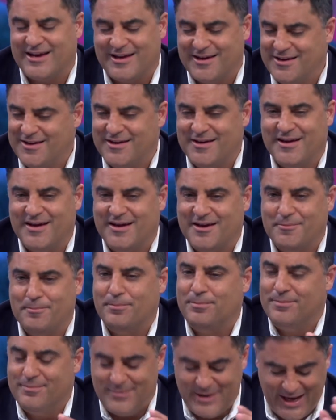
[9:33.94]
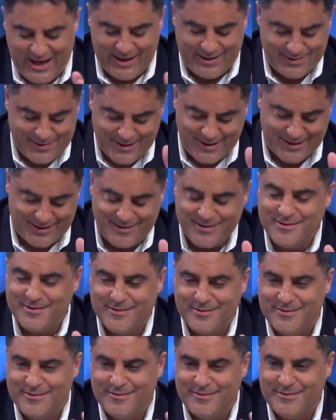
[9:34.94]
like, hey, Doug,
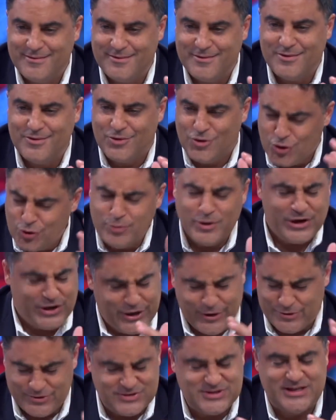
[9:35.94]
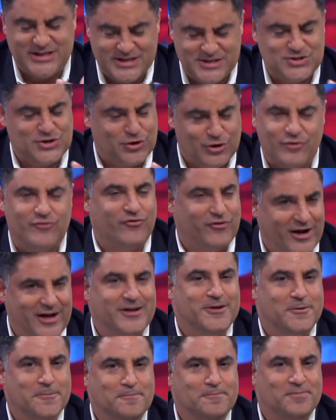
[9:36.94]
Huma knows that he's a good friend.